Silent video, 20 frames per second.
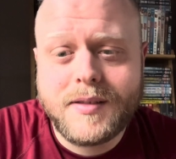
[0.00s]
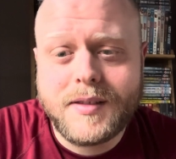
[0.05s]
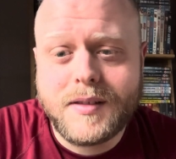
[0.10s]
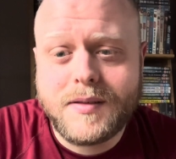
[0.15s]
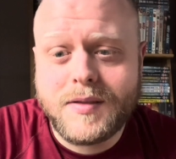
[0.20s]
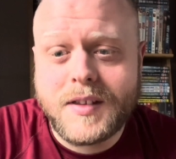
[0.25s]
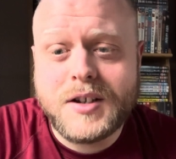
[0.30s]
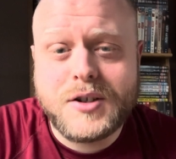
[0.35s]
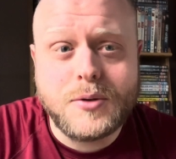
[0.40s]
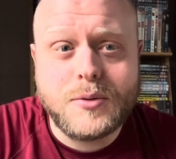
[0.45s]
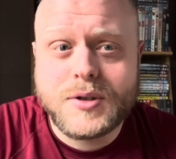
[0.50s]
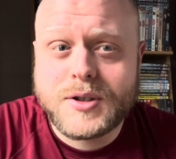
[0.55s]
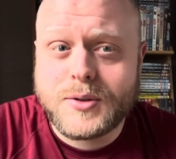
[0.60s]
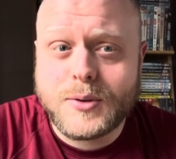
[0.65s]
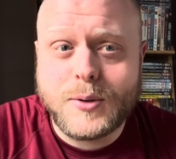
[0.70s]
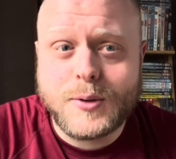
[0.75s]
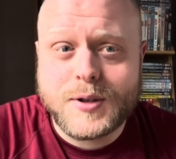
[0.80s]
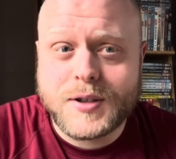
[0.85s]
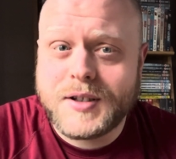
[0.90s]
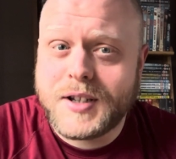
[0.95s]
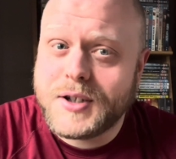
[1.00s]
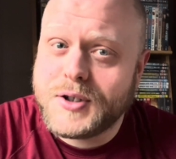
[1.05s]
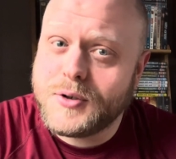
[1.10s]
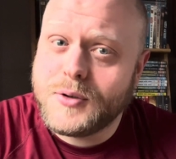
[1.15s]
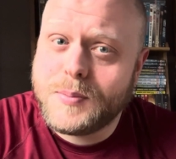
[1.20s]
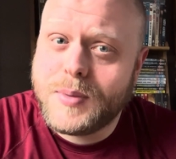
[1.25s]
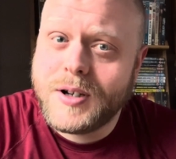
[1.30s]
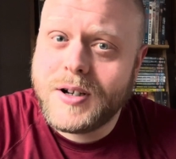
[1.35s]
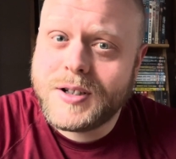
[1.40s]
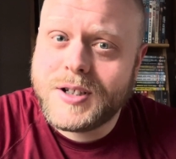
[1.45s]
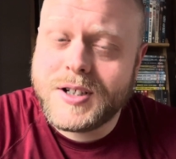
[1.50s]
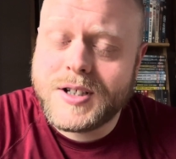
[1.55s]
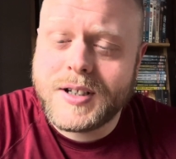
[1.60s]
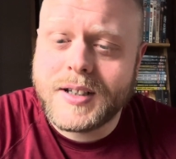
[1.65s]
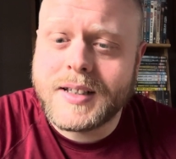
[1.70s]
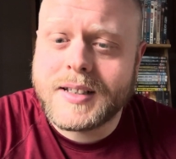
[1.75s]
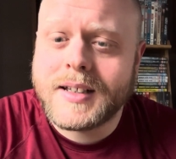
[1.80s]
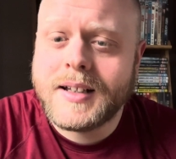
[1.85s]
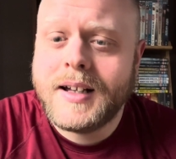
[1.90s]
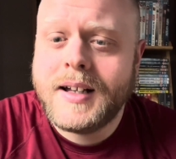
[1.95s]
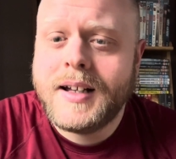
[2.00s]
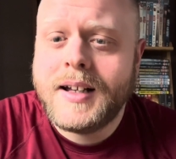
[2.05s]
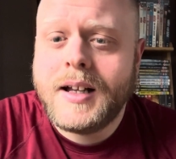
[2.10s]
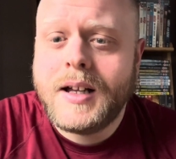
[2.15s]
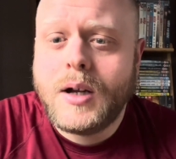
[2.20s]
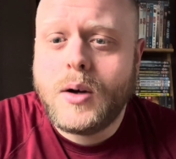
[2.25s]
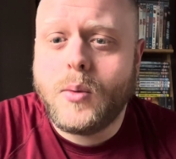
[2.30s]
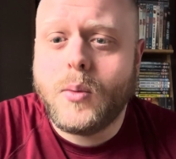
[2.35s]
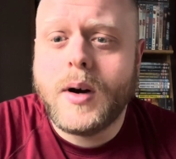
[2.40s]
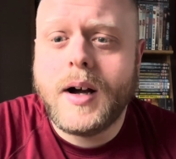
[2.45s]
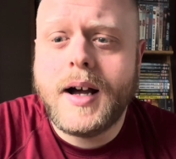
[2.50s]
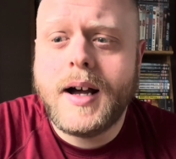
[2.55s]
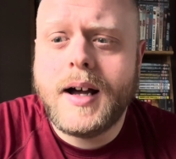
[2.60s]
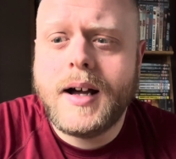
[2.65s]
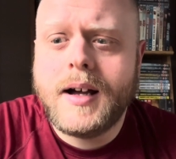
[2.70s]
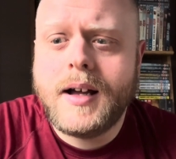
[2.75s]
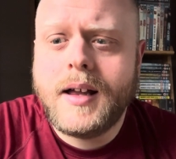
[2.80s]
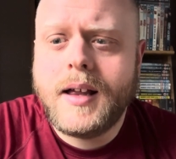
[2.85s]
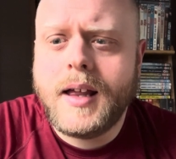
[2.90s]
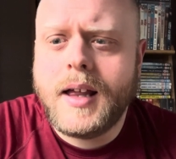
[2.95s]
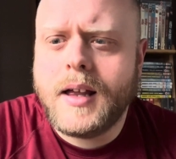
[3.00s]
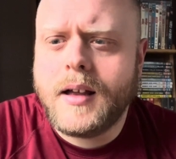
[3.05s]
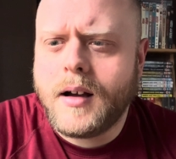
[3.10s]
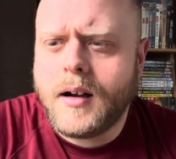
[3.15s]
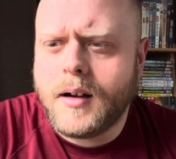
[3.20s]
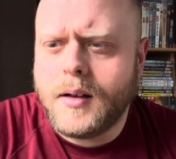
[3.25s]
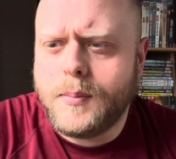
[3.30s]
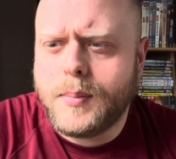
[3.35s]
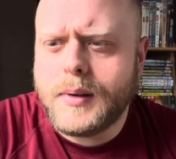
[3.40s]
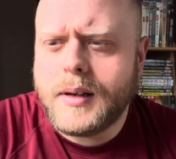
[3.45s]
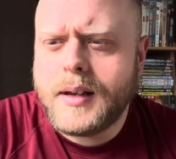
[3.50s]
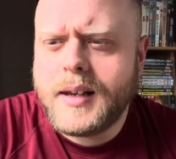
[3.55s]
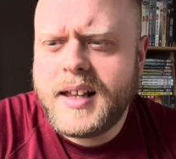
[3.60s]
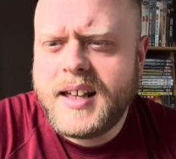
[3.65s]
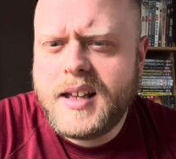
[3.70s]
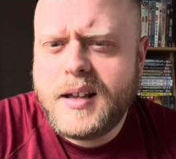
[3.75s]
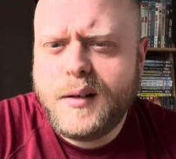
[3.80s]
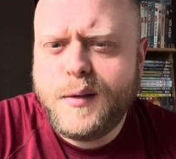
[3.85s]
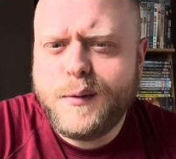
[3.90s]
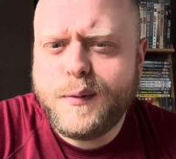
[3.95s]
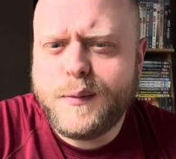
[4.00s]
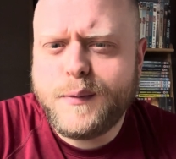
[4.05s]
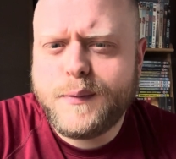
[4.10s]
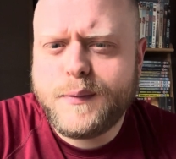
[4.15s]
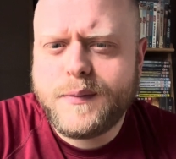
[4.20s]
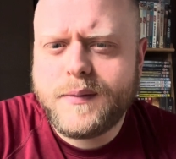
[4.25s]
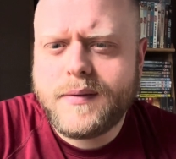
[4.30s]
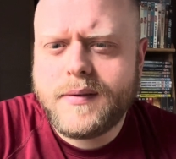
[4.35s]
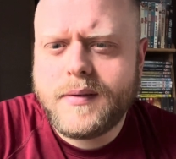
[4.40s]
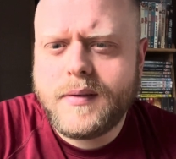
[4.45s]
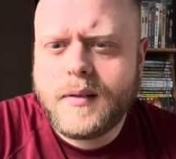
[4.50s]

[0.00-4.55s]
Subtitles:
digital stores and digital purchases, where I believe